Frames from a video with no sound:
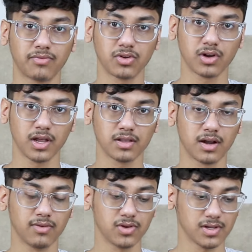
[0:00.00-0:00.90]
have to clear the
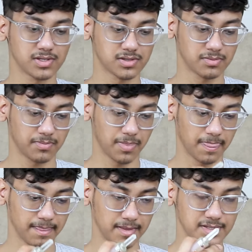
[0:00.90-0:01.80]
devil is
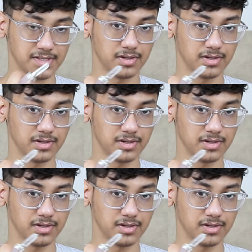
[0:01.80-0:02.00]
that